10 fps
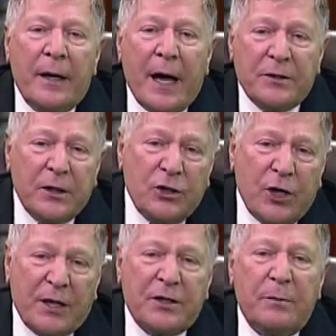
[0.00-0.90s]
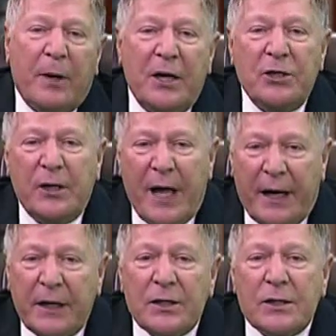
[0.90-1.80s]
as suggested by
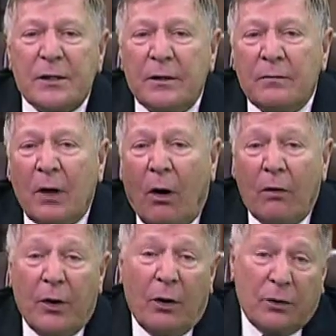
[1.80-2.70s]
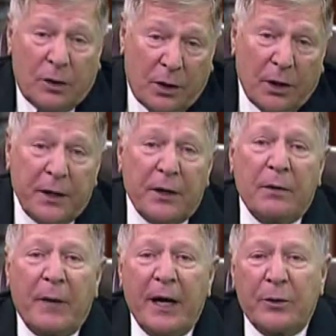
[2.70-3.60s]
genetics, although
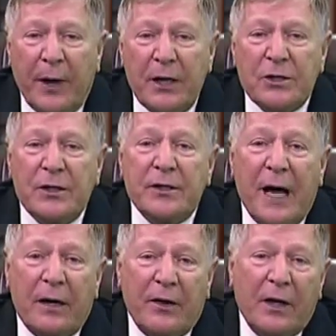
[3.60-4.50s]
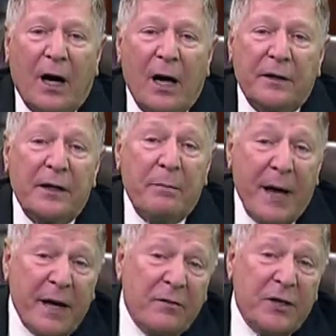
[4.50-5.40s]
earlier migrations out of the continent
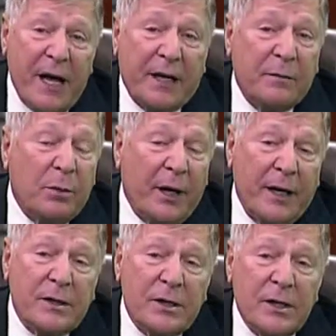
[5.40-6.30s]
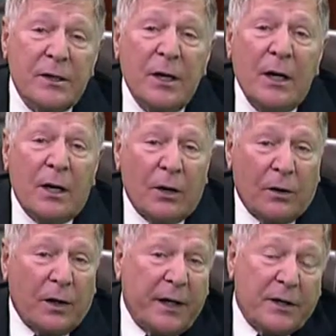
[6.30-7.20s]
may have taken place as
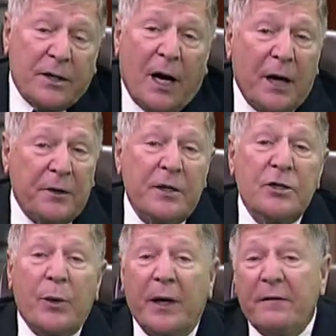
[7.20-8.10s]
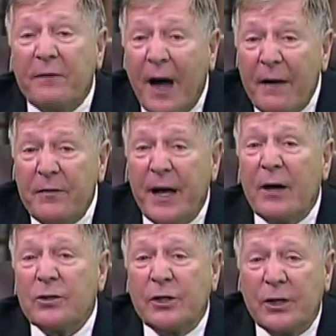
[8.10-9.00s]
early as
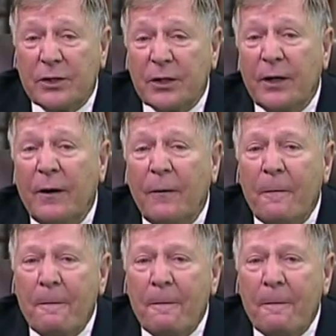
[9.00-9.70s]
125,000 years ago.